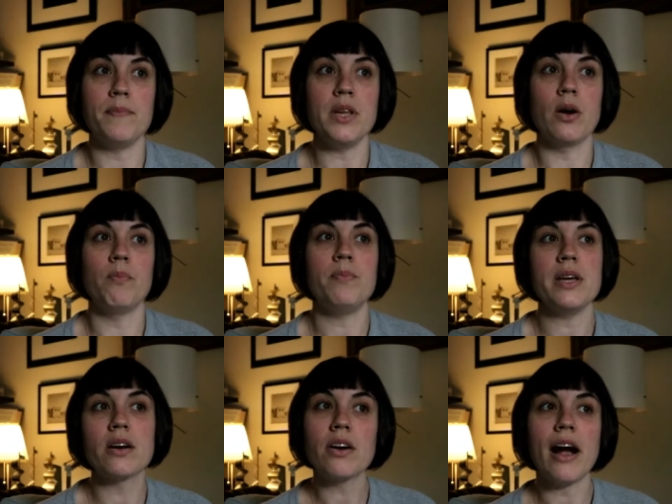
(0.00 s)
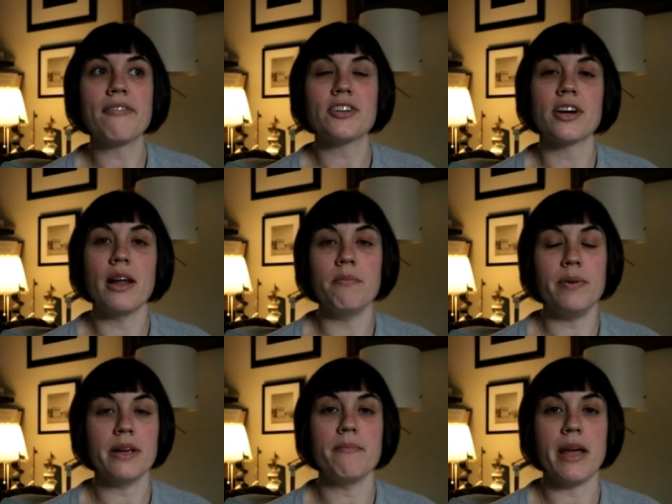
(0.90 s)
you know, be a crafter
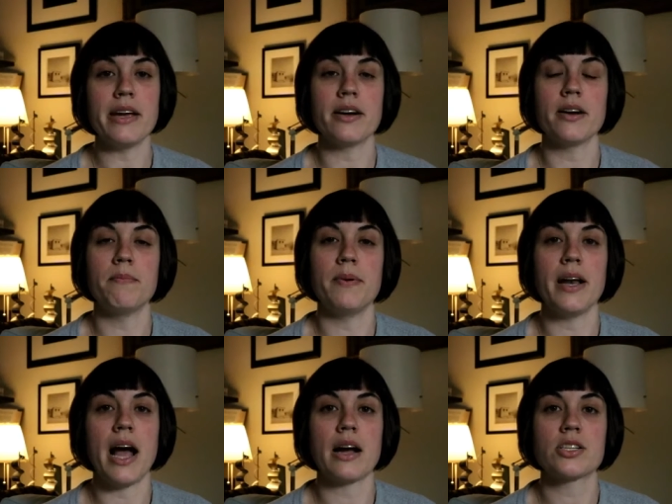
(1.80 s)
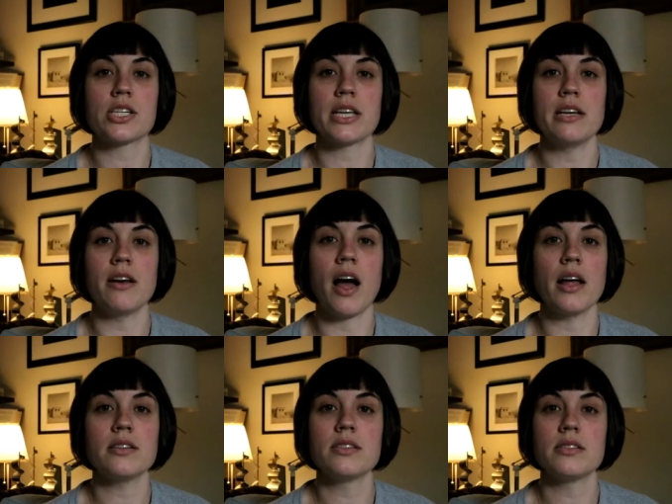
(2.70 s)
and be a maker, but actually
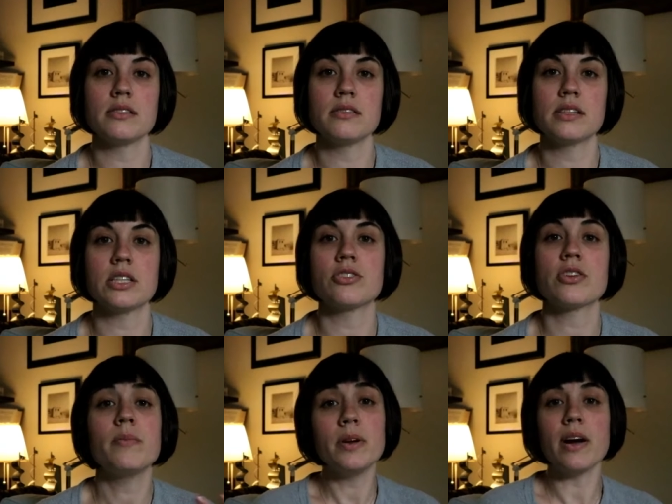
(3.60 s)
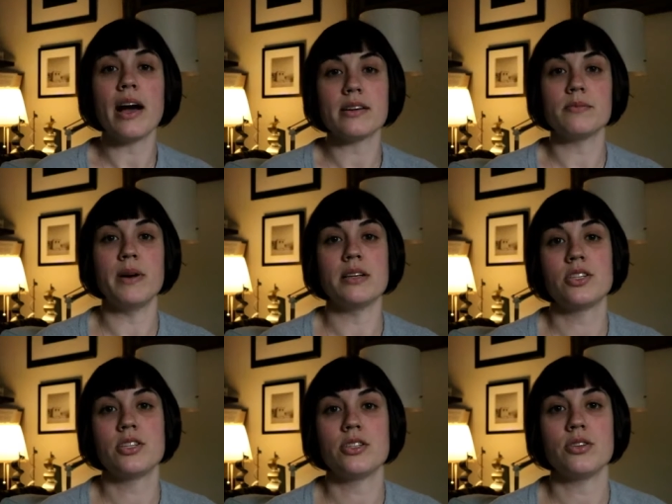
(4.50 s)
not contribute as
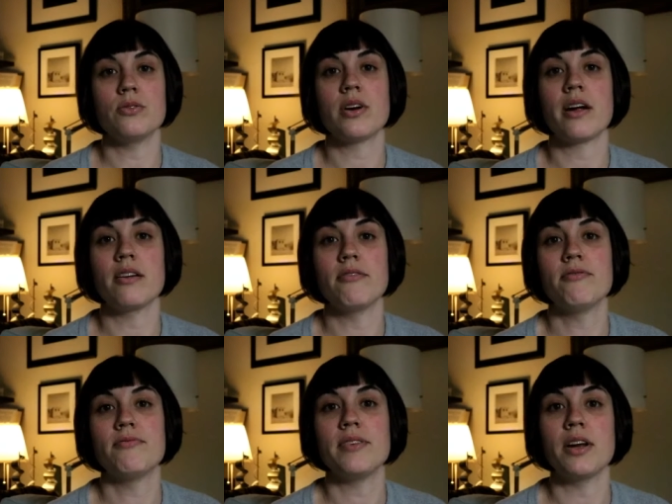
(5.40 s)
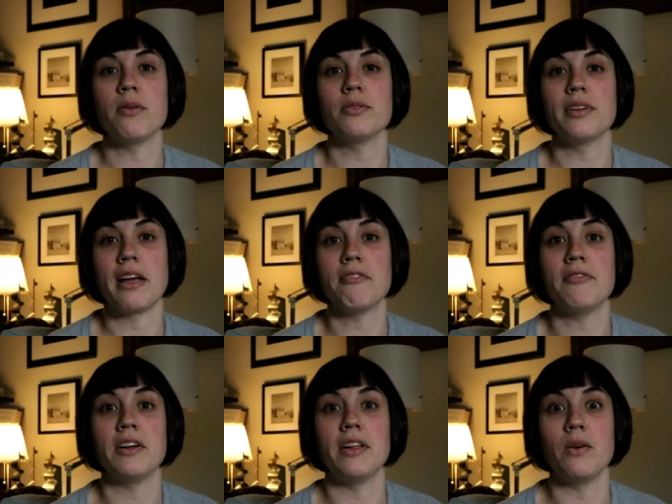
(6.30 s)
much to kind of, you know,
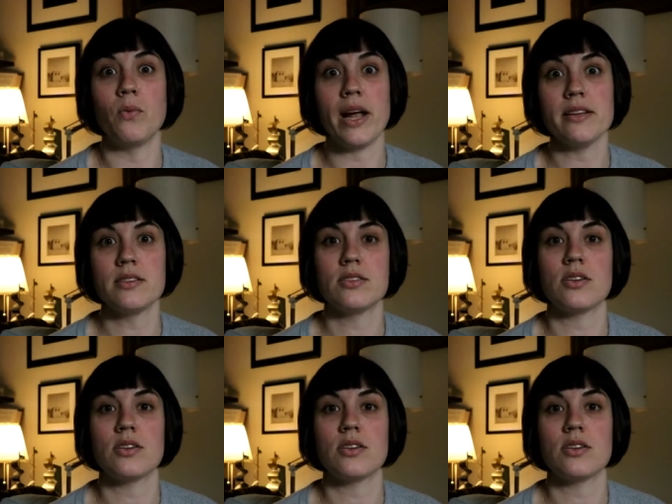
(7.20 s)
landfill and waste.